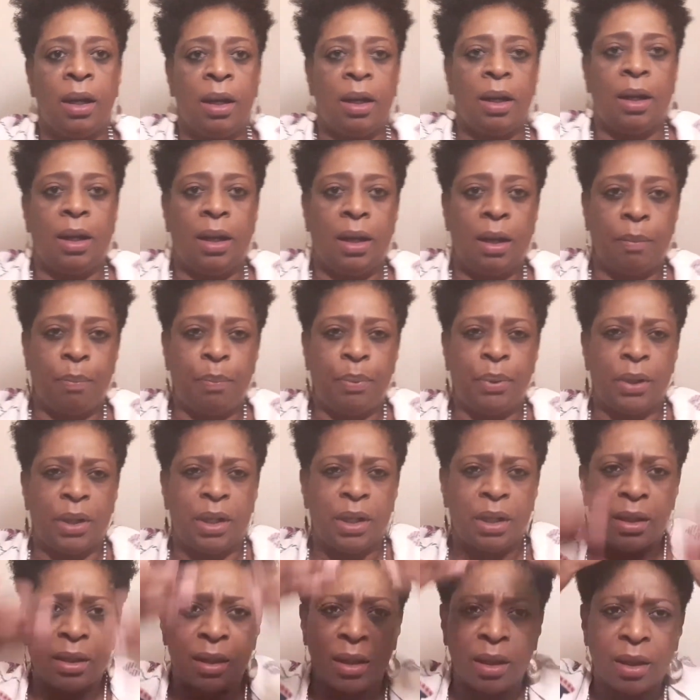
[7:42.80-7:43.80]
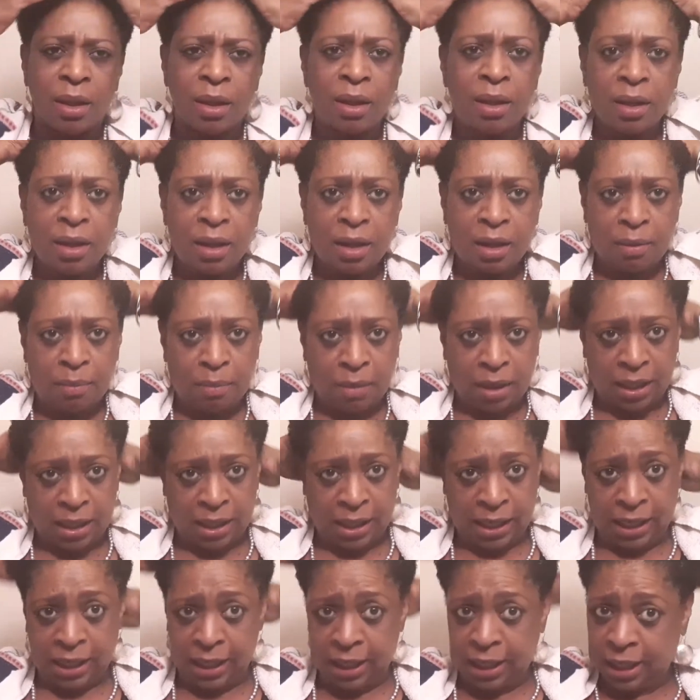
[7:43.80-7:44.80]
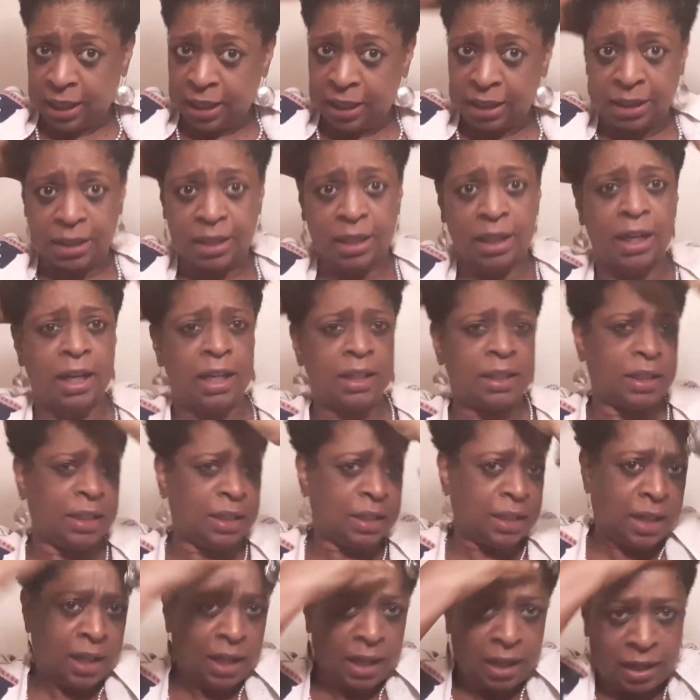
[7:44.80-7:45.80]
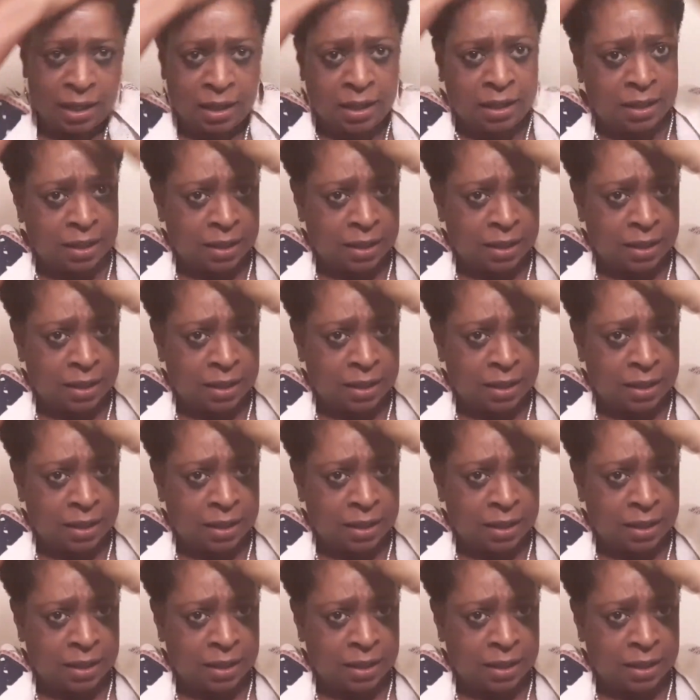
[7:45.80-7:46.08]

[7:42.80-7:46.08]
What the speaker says: and I put it in my hands, and I just kind of